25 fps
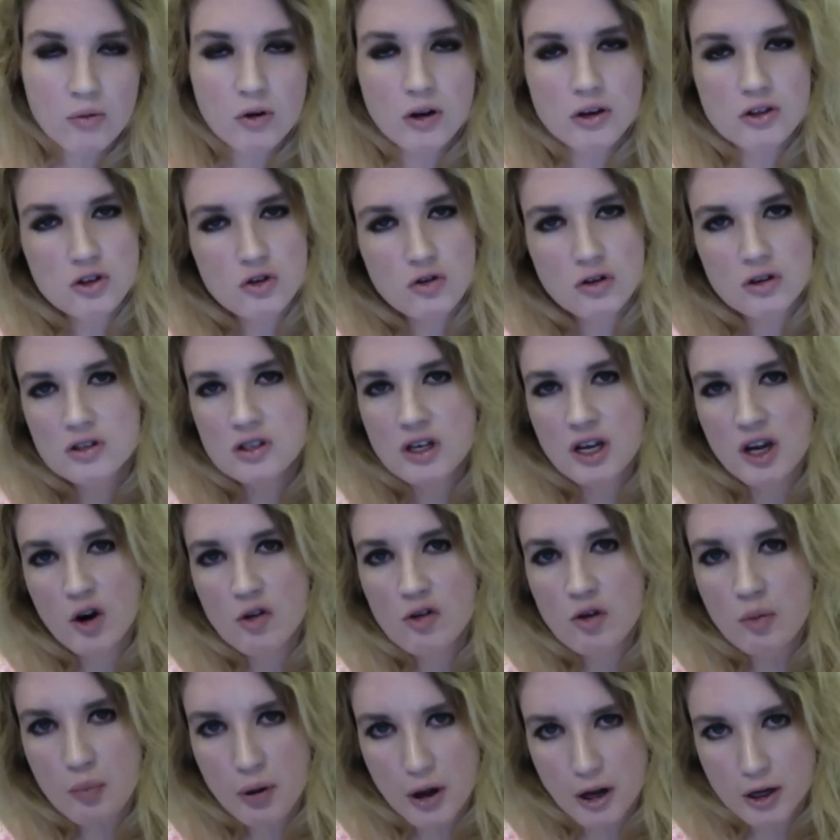Well, as you can see here,
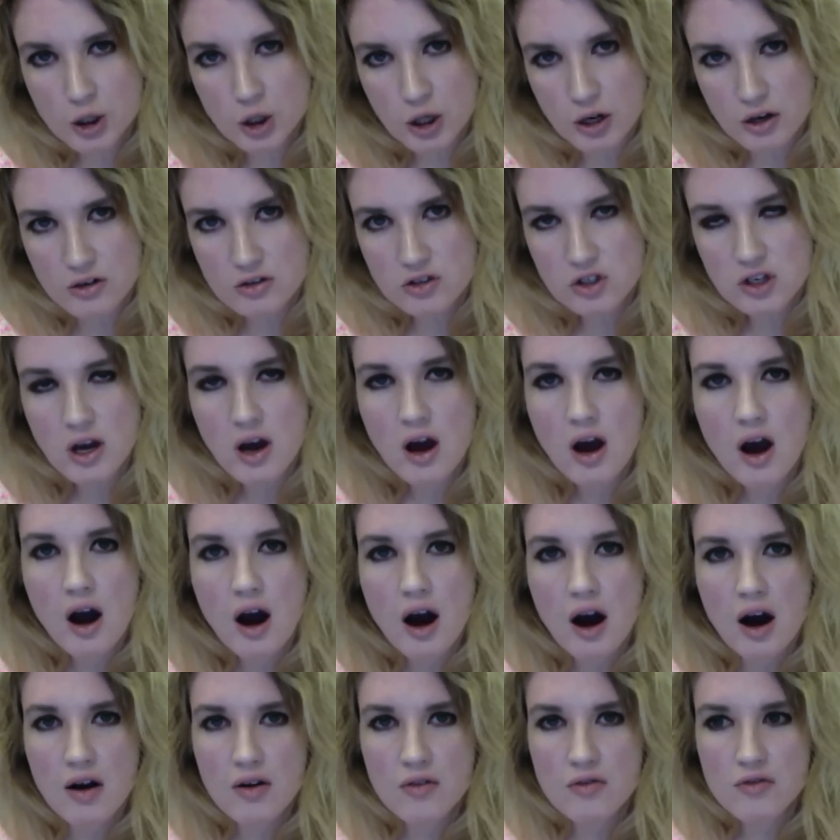the pictures
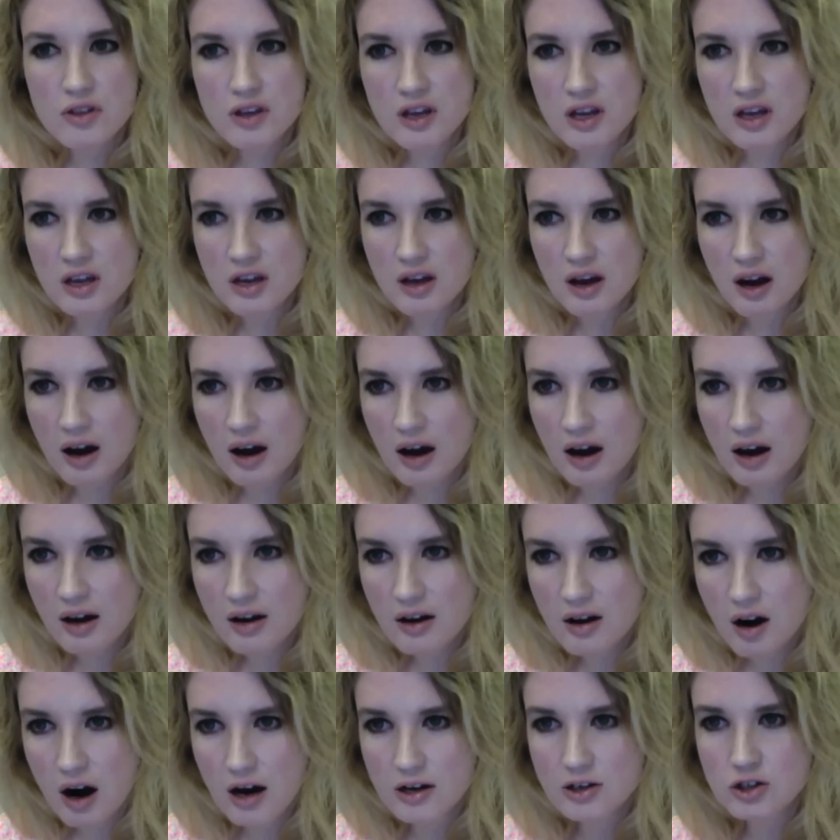of the uh,
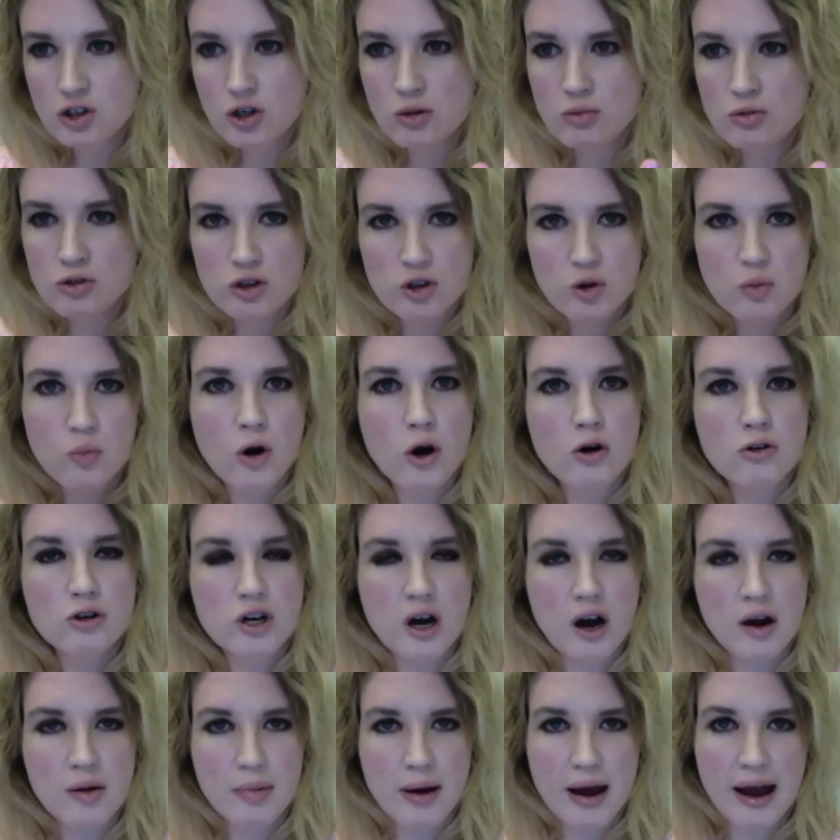costumes and the
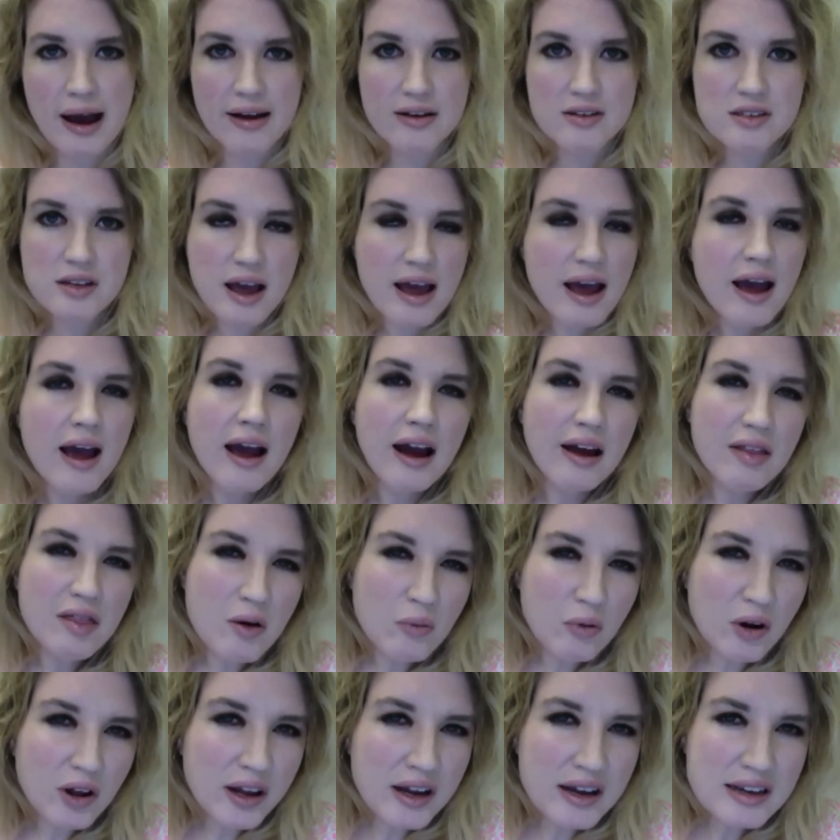proton packs, and there
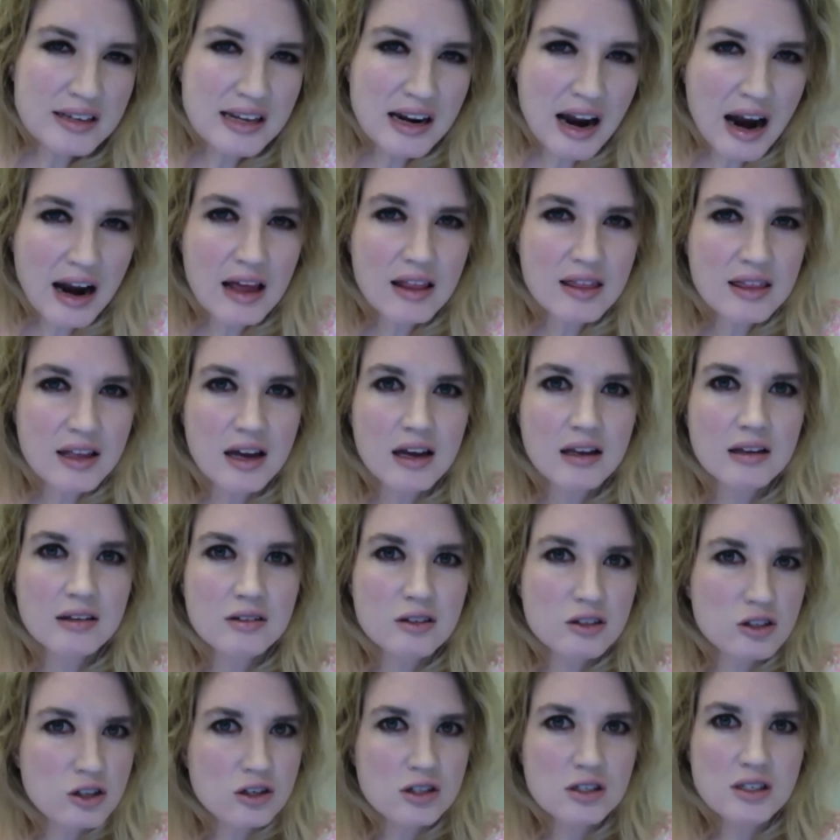really isn't anything
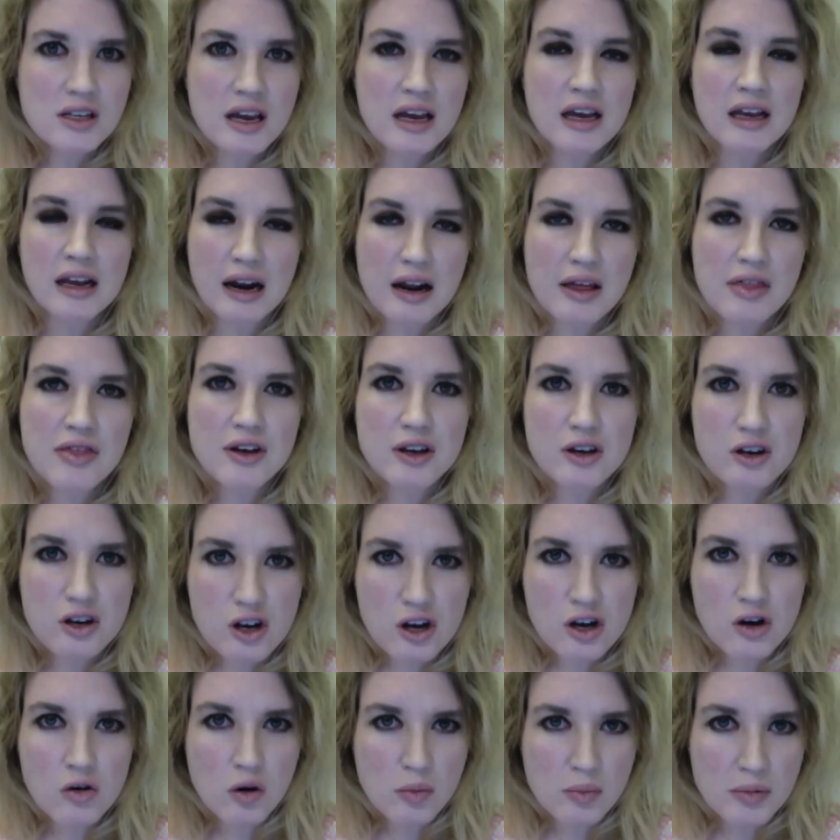to see, anything
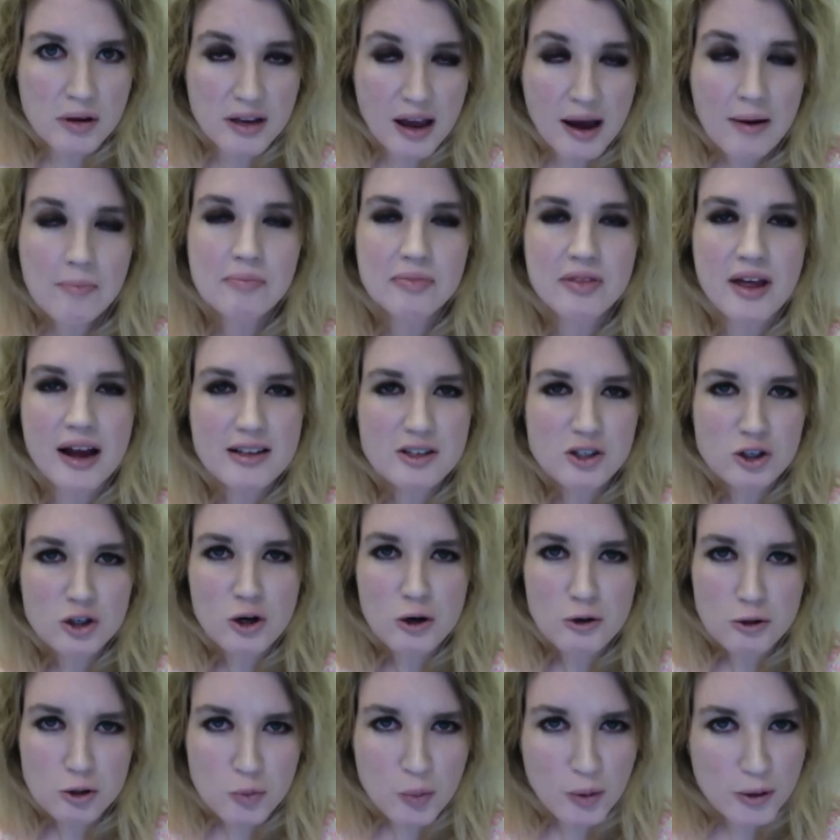new. I mean, yep, that's a
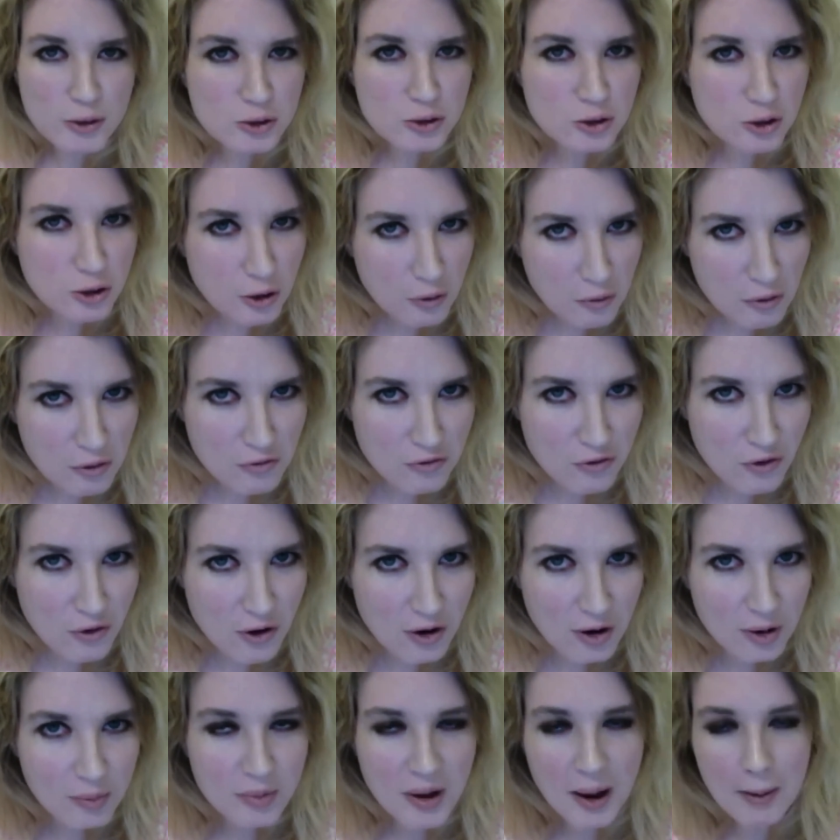Ghostbuster
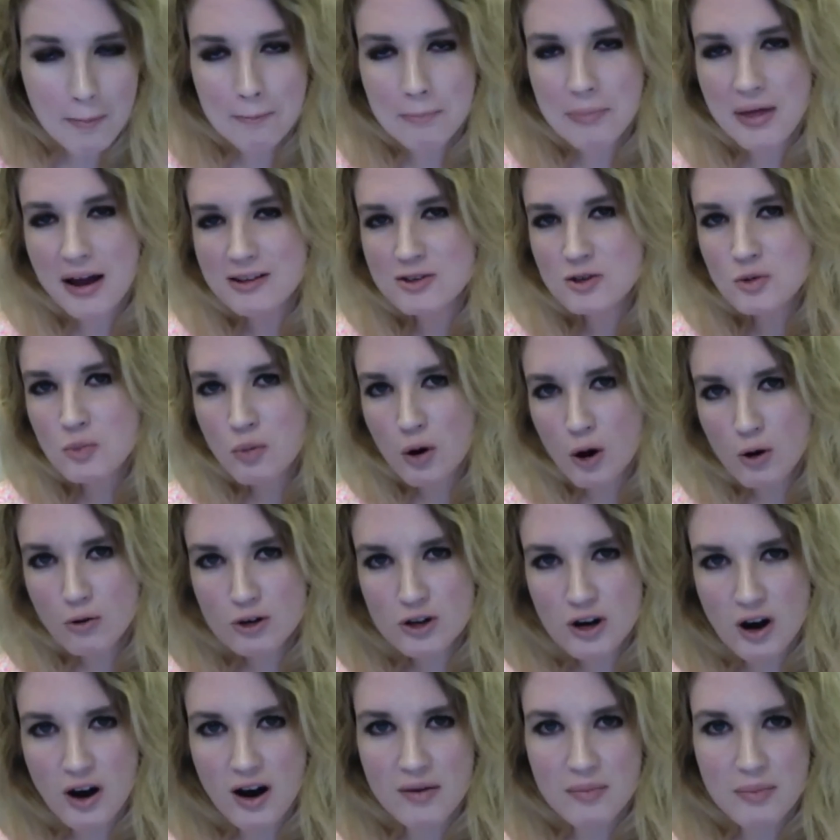uniform. Yep, that's a
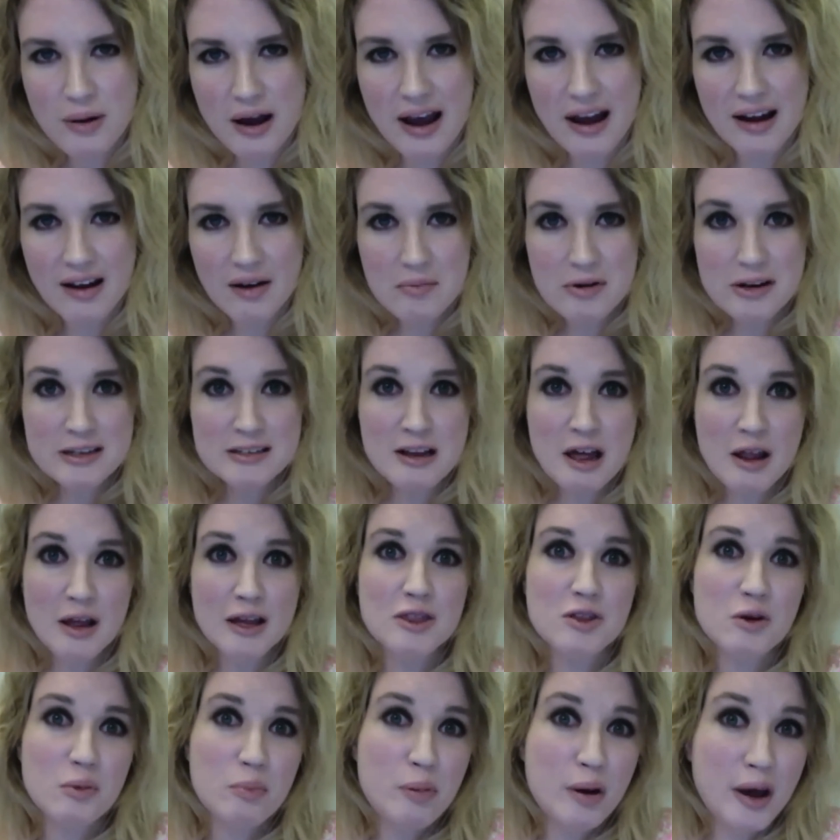proton pack. I mean, it's not like
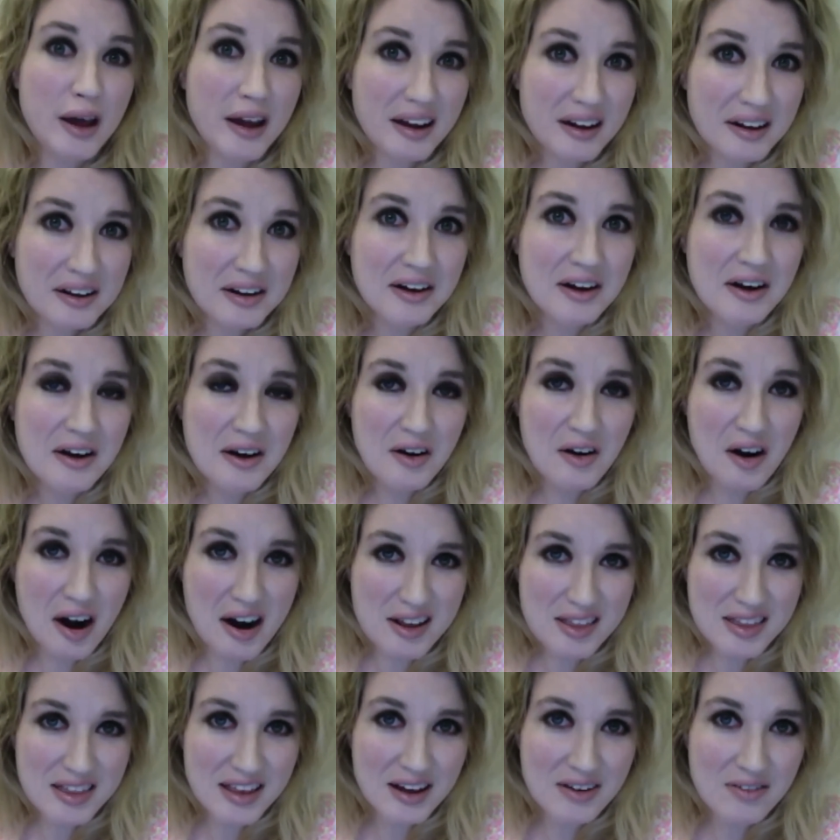they're pink or
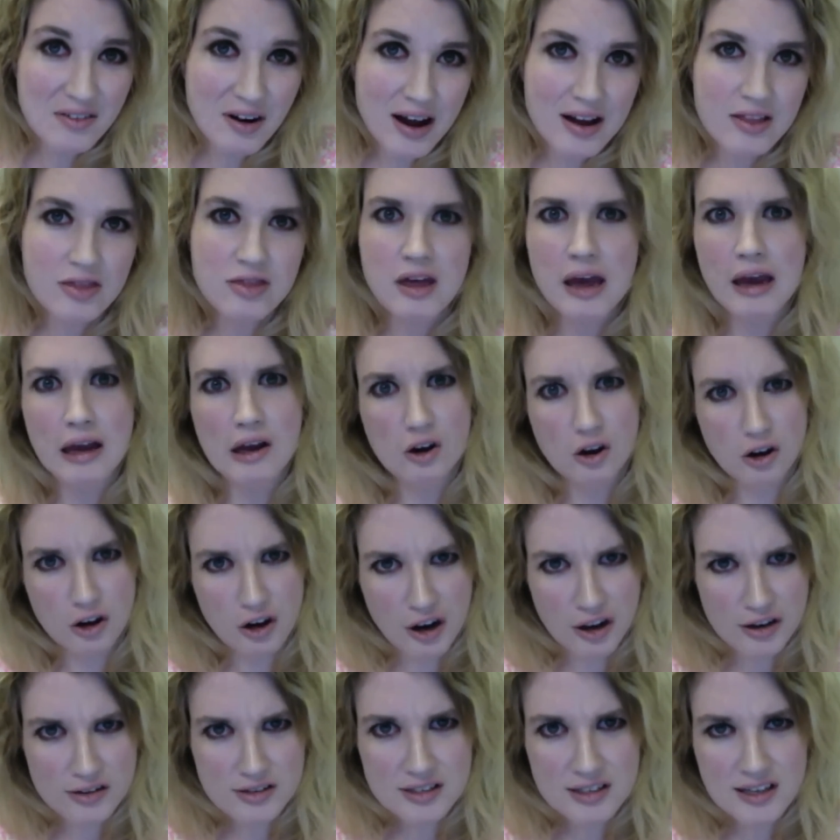anything, right? Thank
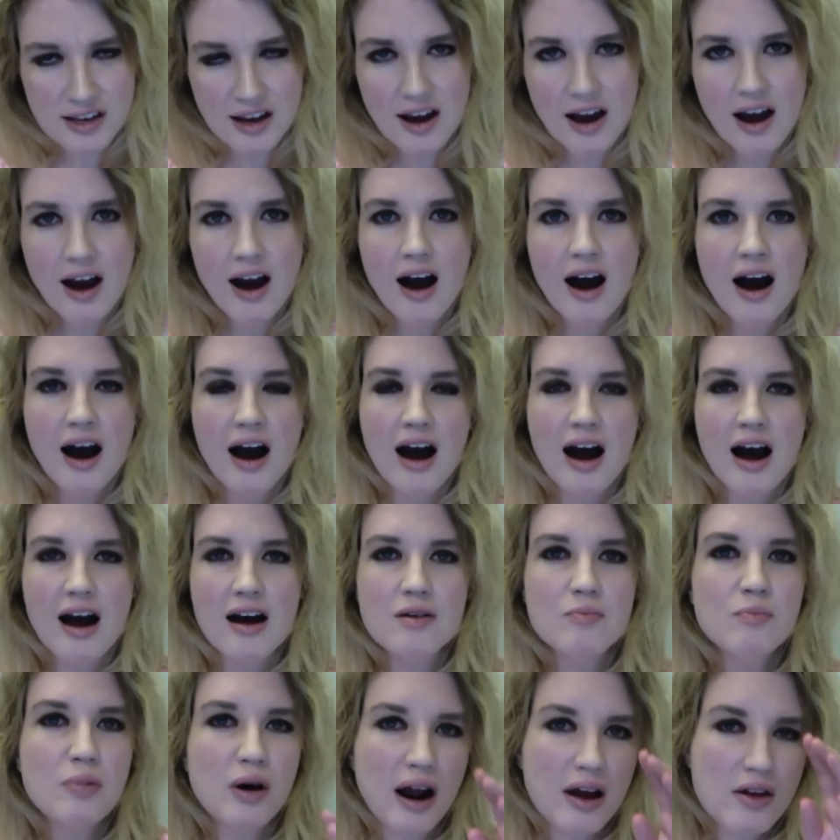goodness.
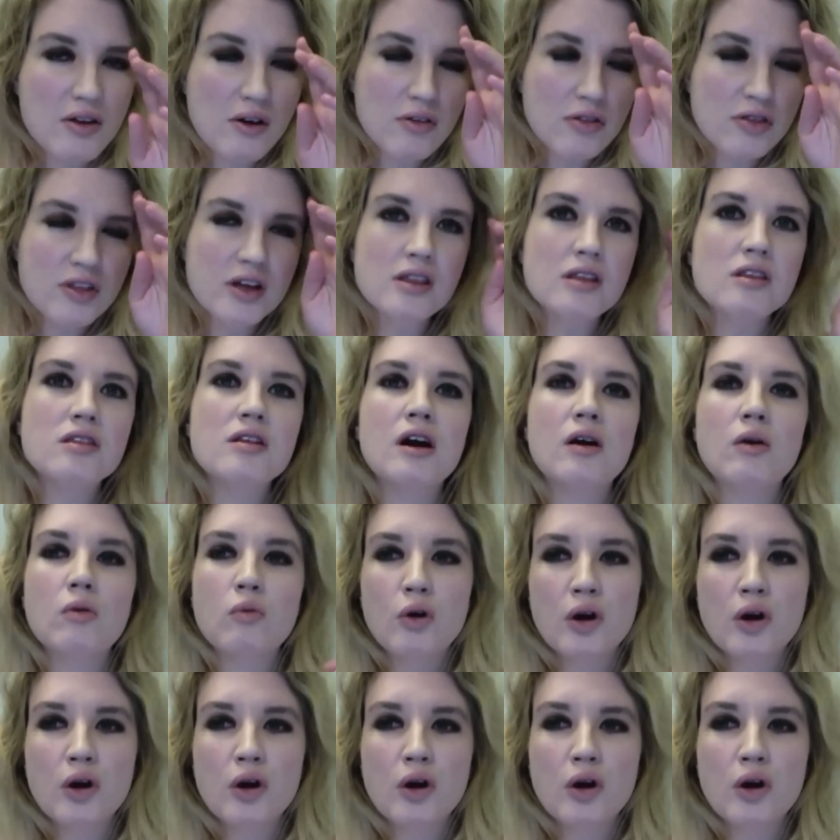Uh, but I don't think that they're